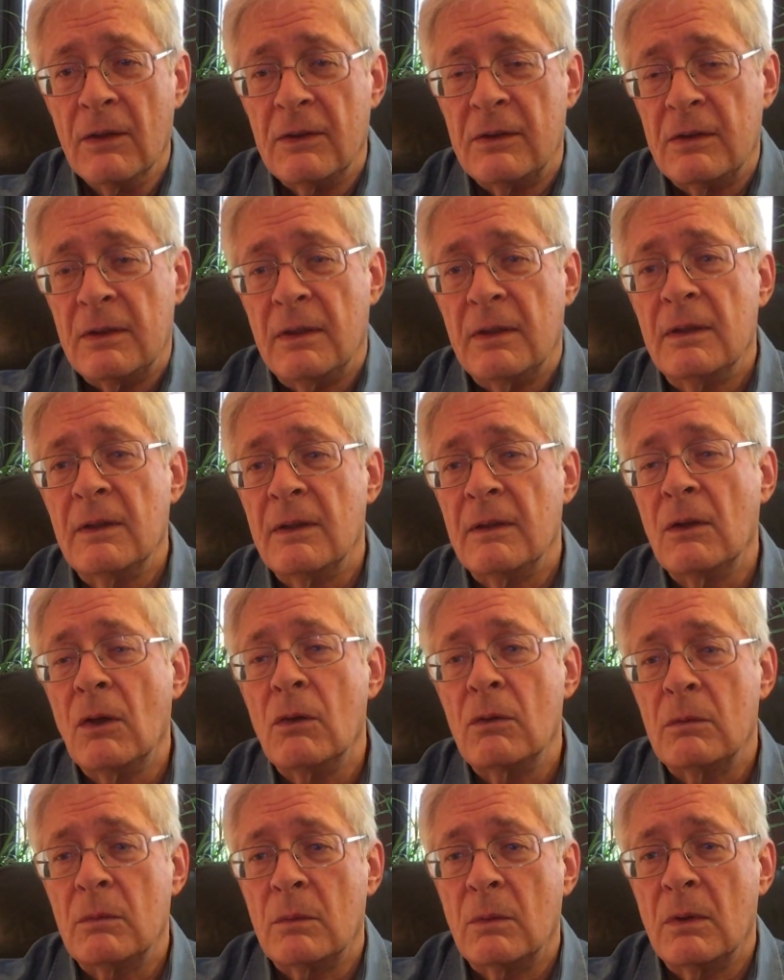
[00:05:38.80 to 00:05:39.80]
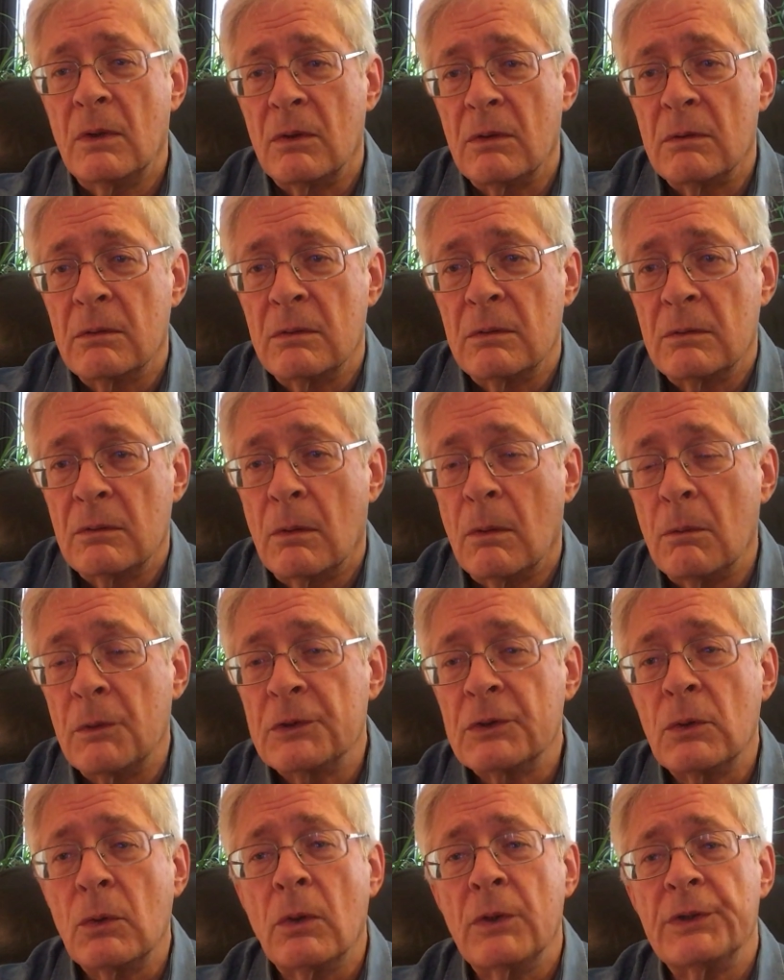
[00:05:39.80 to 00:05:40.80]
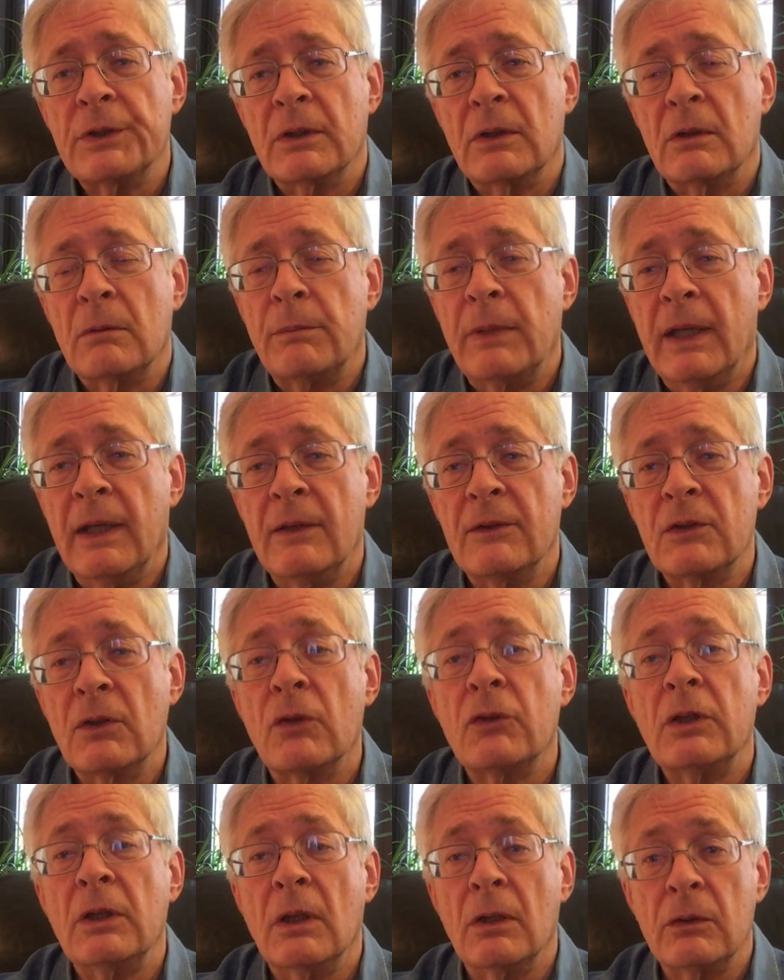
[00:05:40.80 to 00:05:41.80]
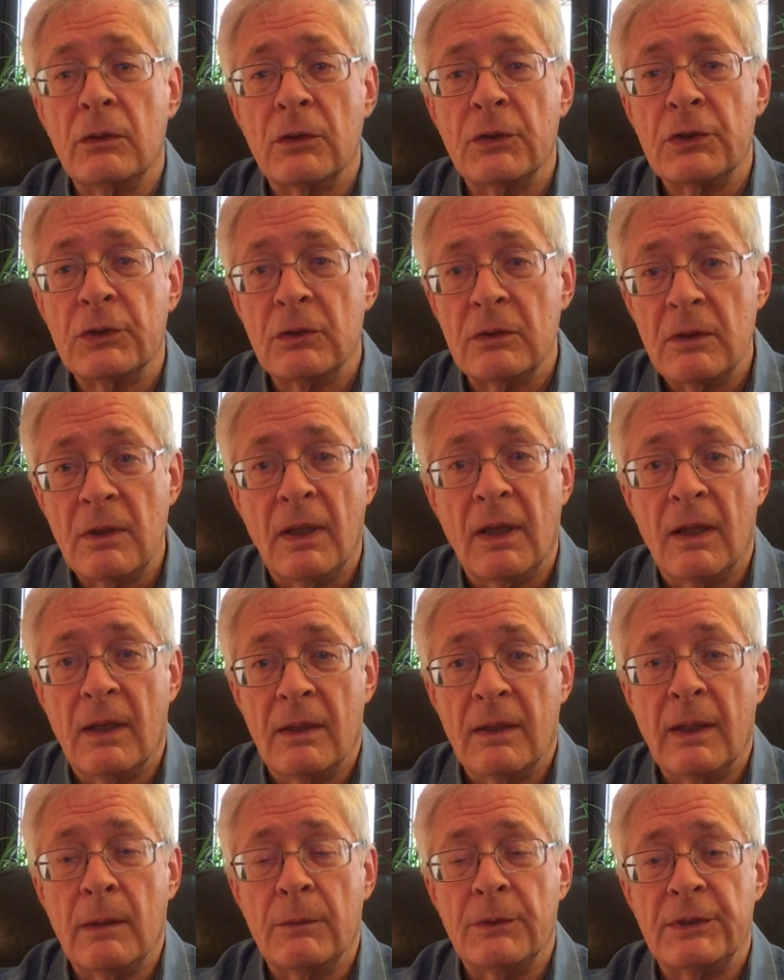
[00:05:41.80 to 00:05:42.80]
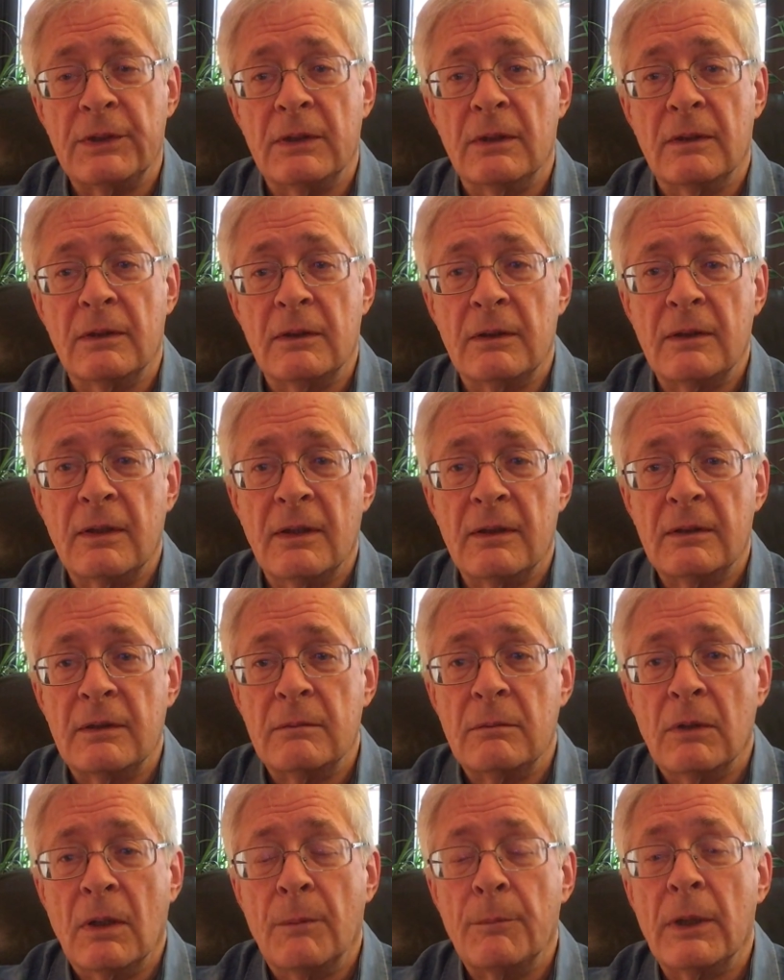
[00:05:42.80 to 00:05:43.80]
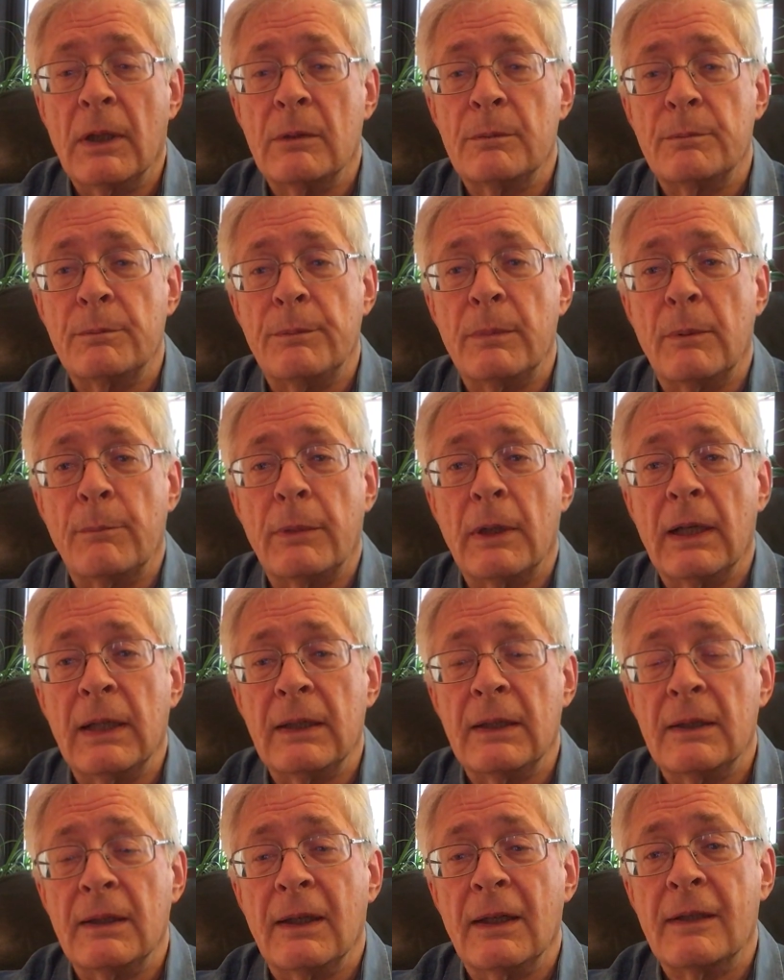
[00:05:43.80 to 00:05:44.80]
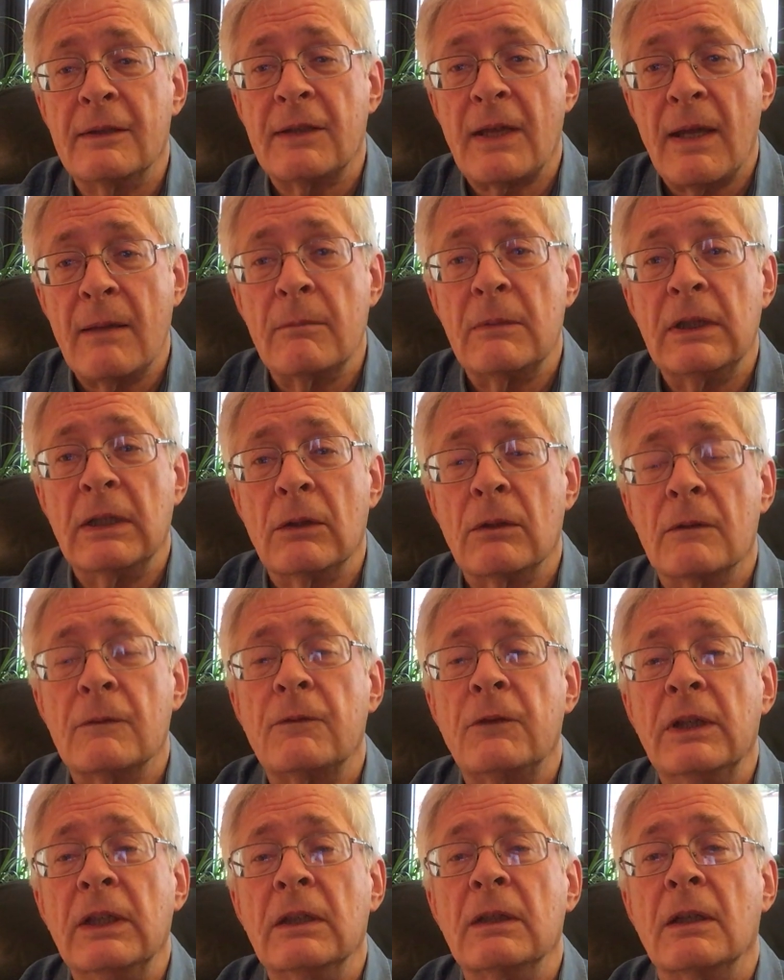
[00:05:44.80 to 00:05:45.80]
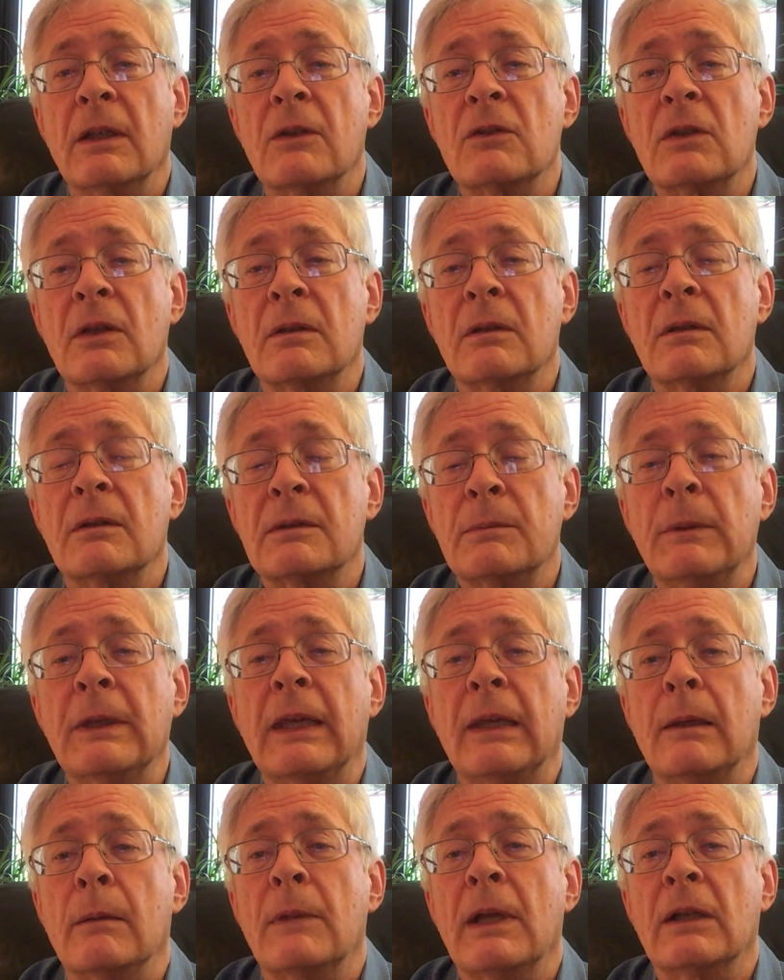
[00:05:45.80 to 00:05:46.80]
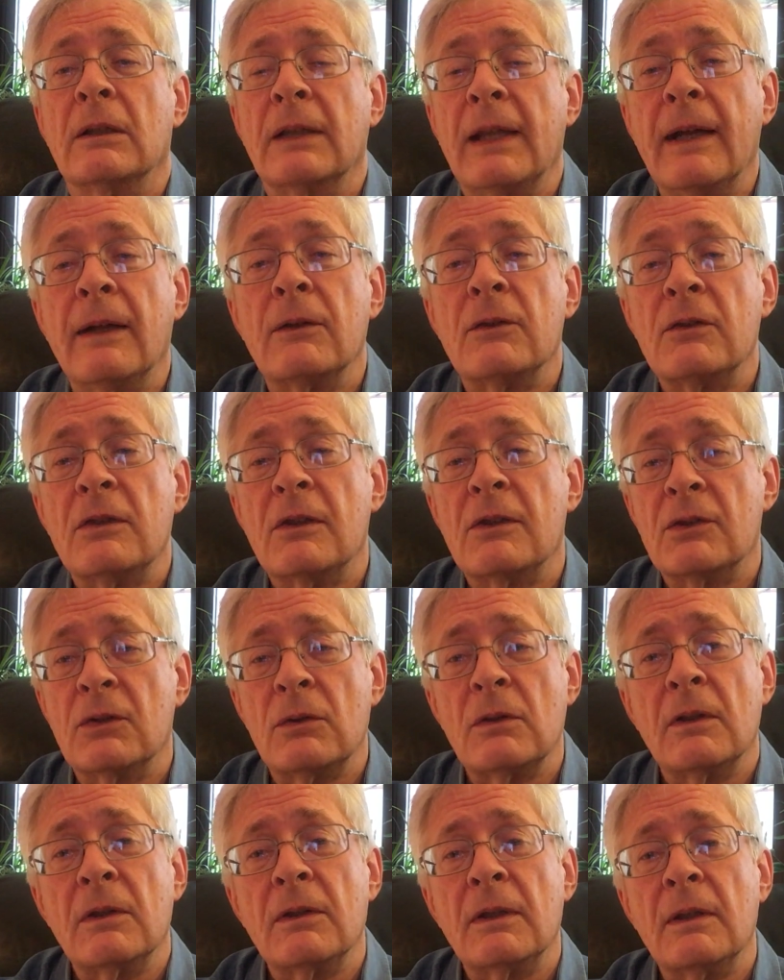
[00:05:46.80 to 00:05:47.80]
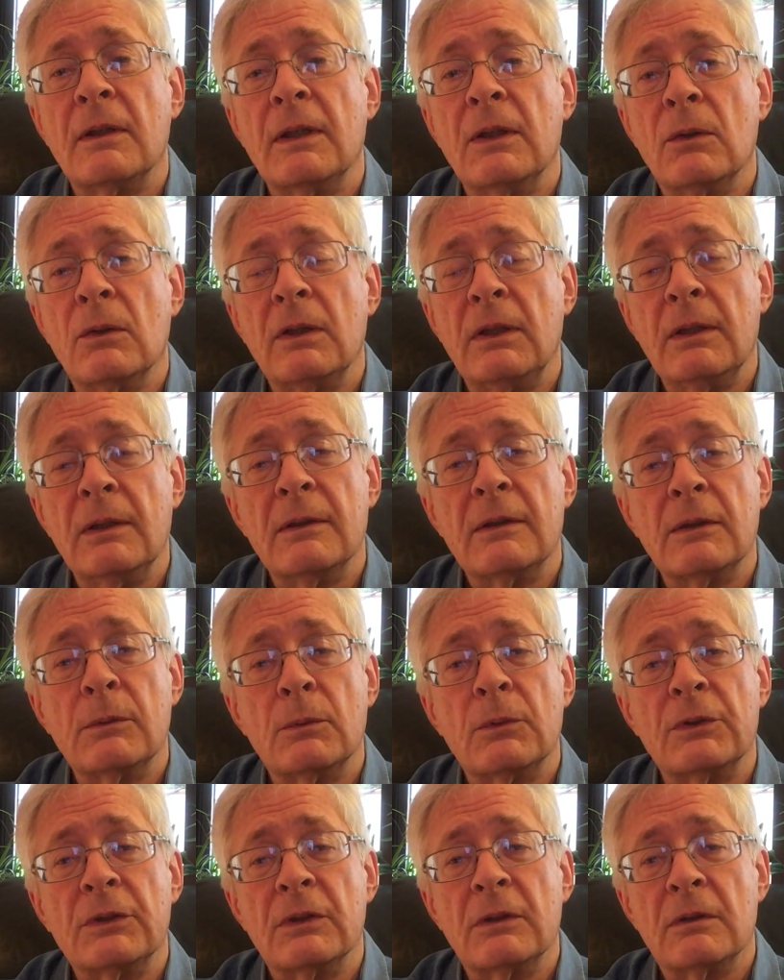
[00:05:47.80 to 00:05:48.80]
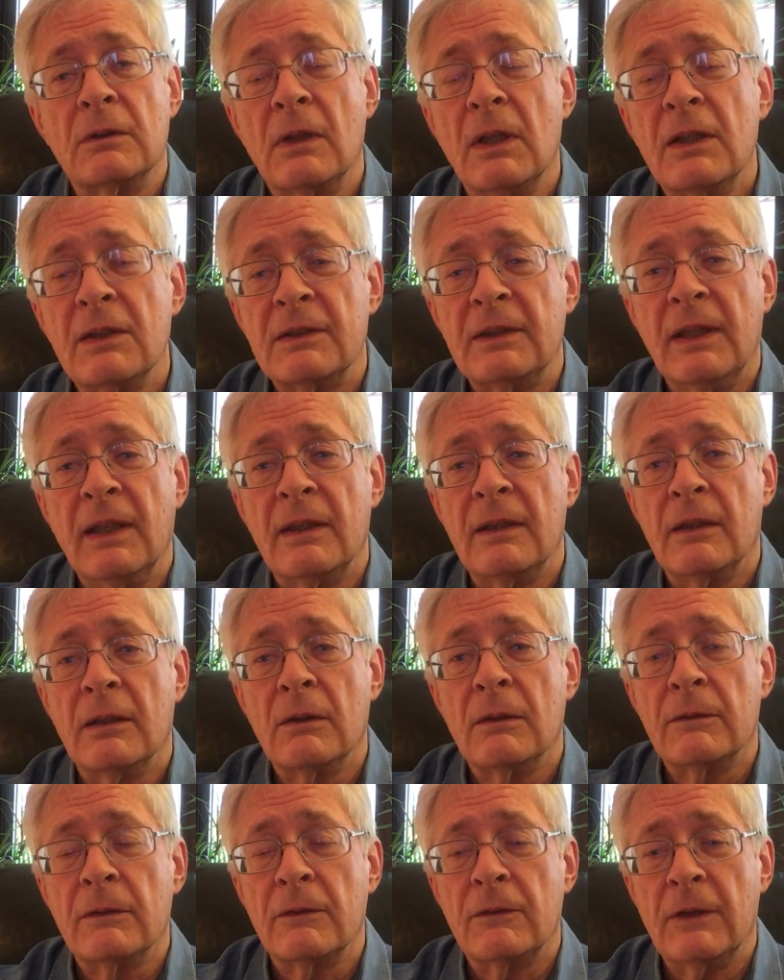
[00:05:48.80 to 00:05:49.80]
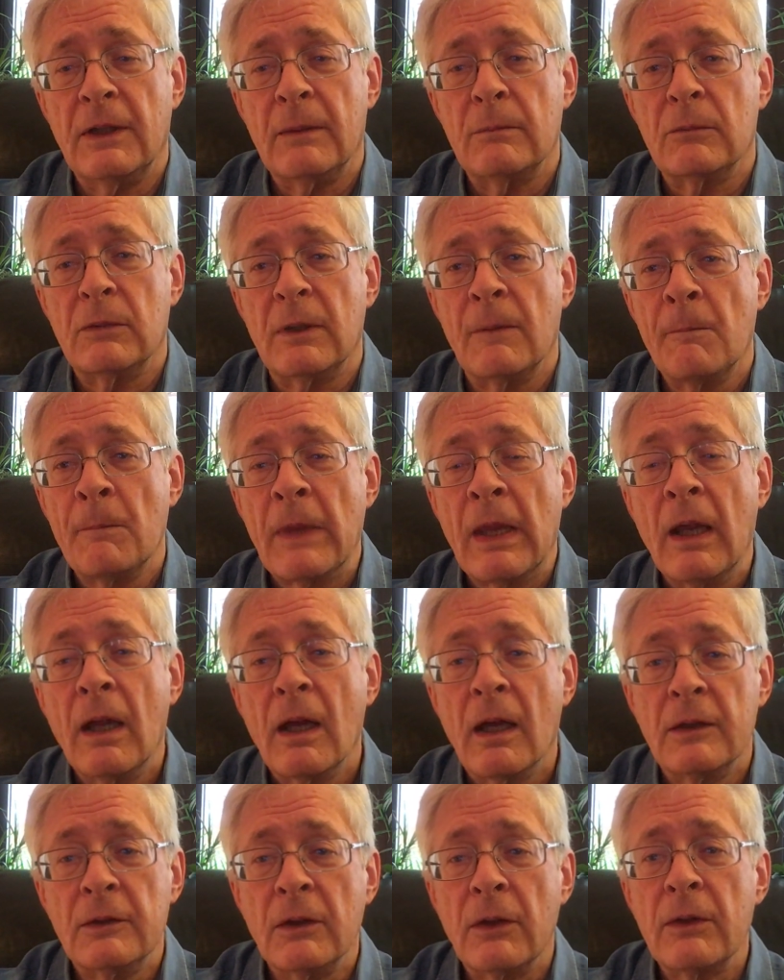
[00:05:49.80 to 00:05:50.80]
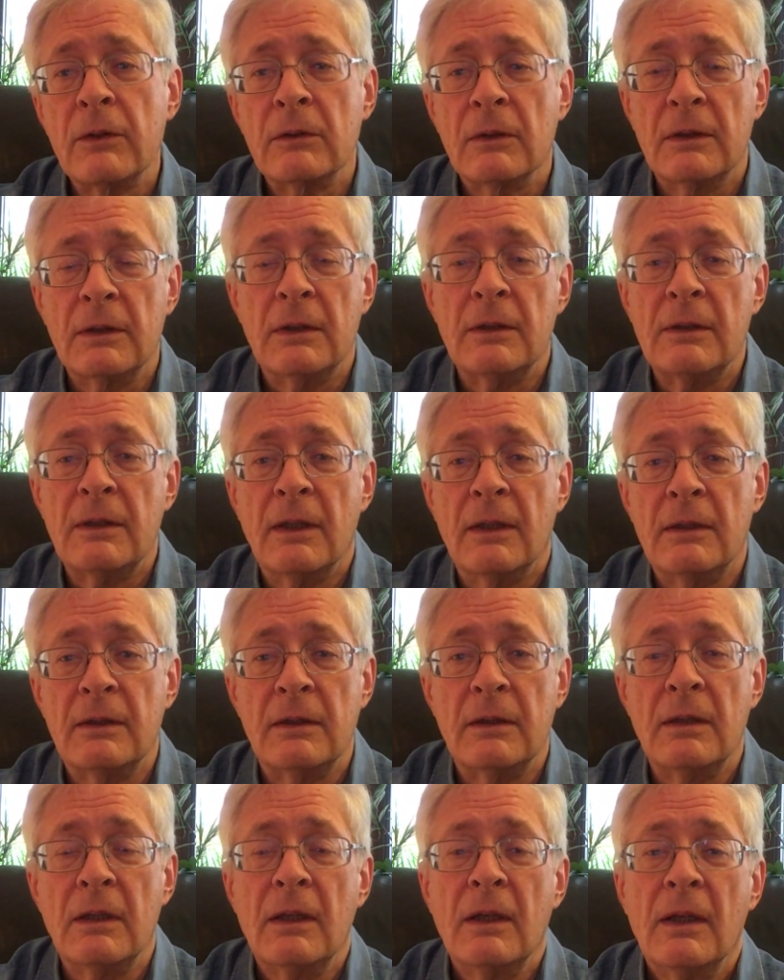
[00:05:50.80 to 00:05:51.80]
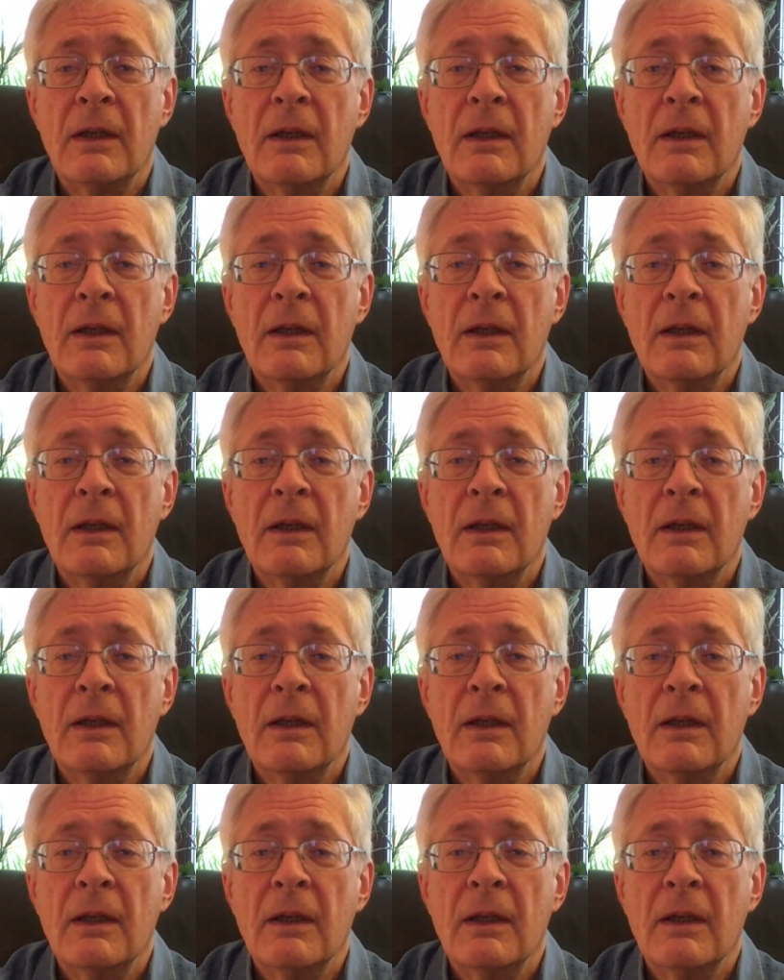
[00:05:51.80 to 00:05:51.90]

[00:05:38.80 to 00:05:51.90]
she didn't know what was causing her pain, so she understood that. That was the unintended. But by examining her feelings and speaking them out loud, she saw that the audience was a stand-in for her family. Another unintended